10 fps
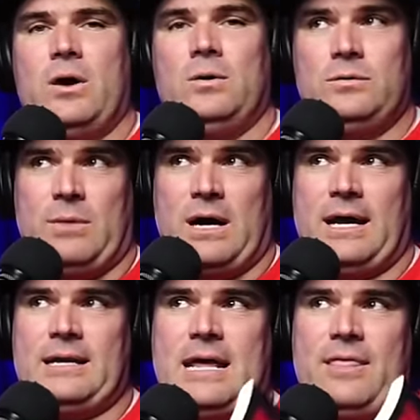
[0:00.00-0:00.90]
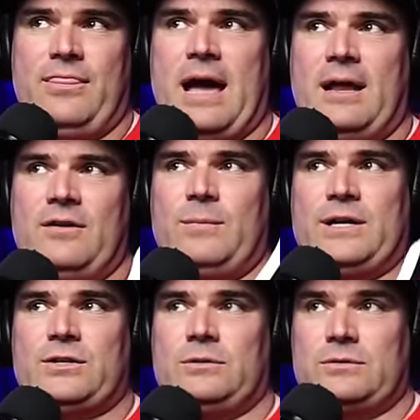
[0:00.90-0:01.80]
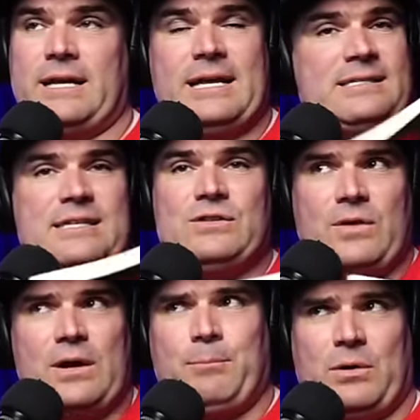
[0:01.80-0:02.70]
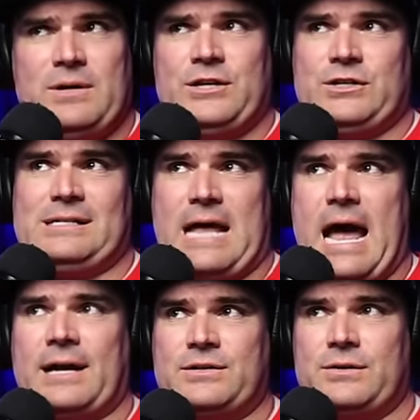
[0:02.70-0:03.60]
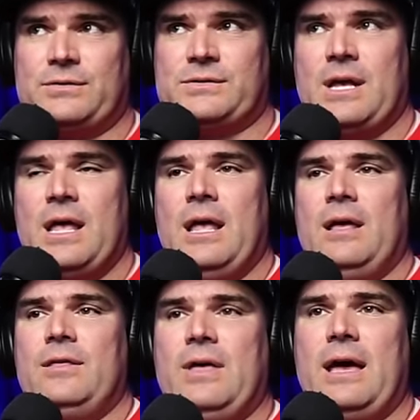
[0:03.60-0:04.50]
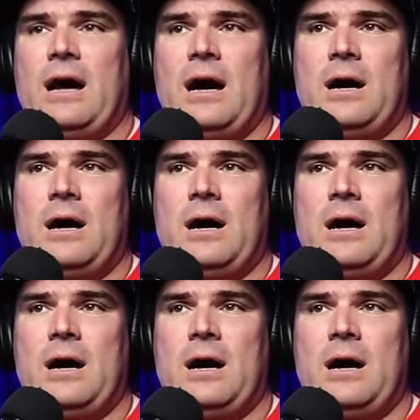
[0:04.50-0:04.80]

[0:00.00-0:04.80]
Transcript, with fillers: own mind and that of my children against these very pernicious actors that